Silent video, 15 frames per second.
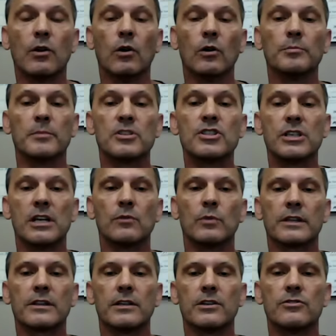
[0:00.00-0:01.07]
old machine
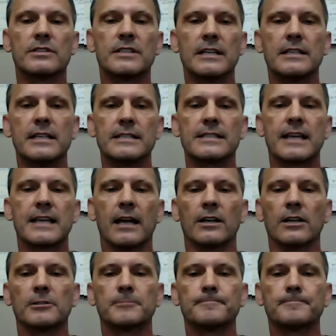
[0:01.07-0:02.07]
with the new CT scanner.